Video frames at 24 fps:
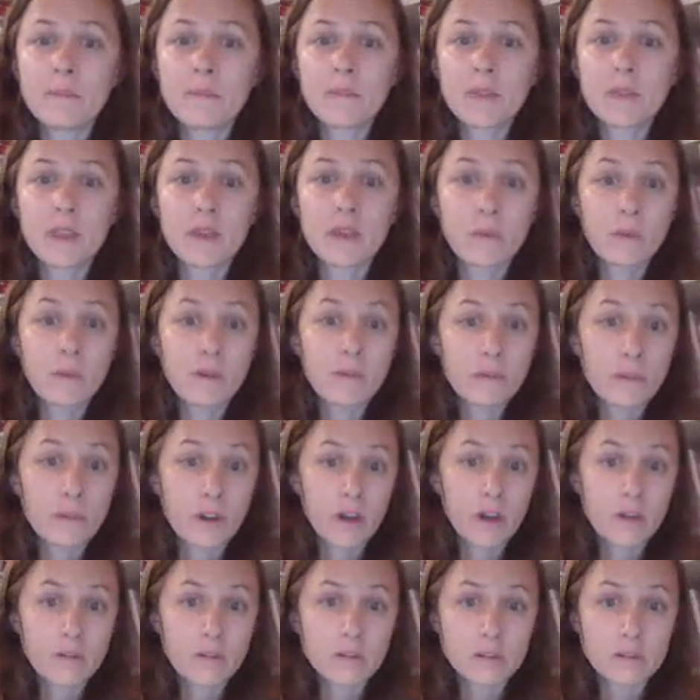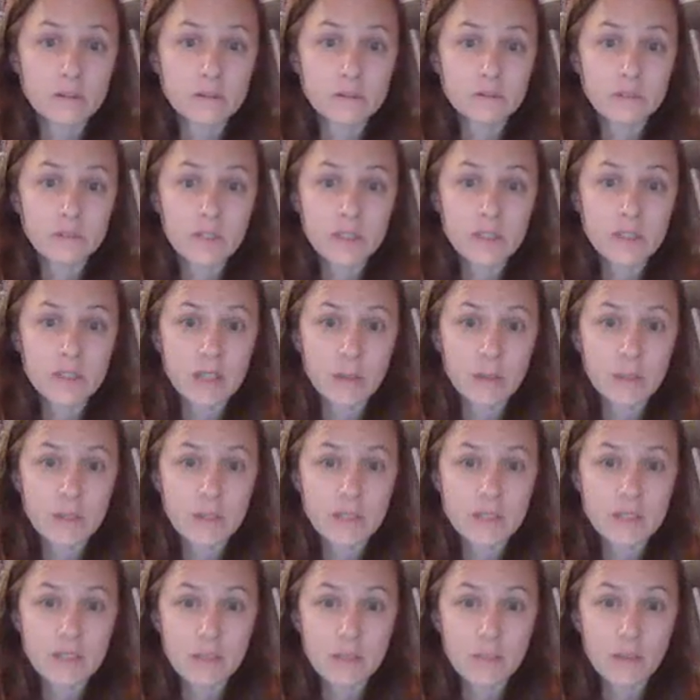it went viral. It's now been
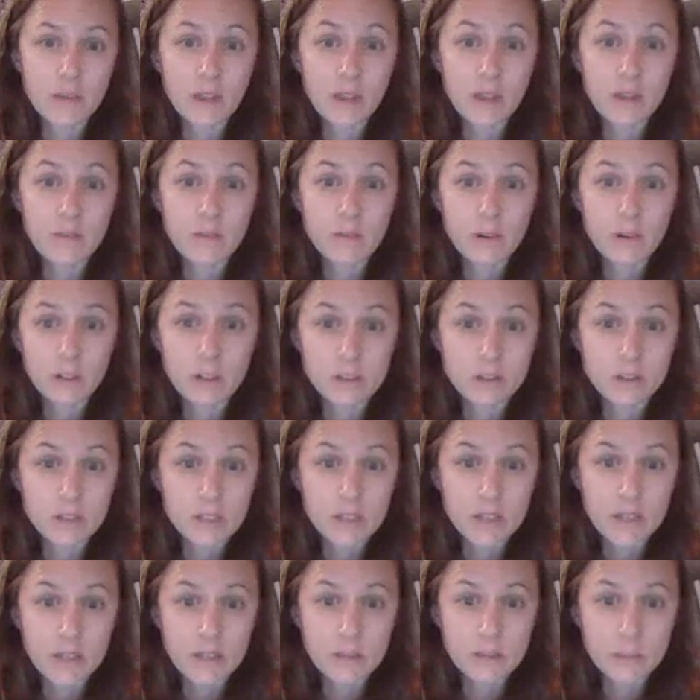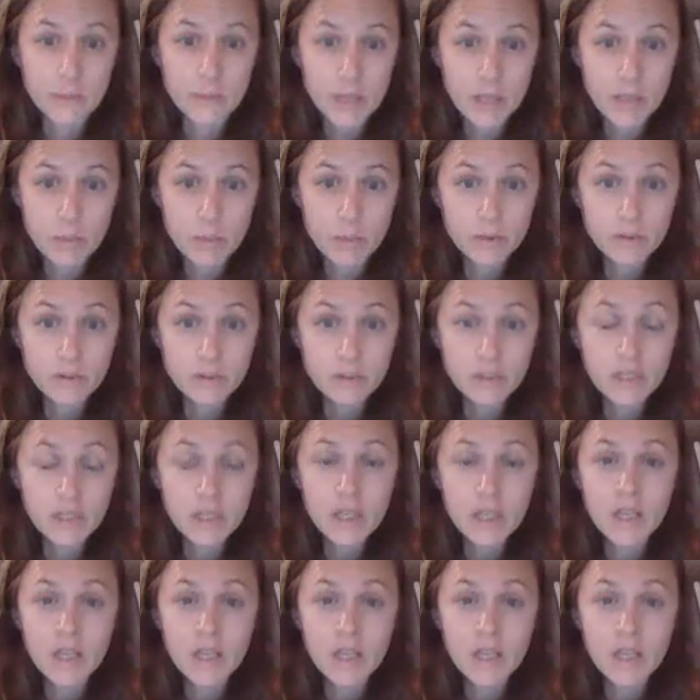seen by over 100,000 people.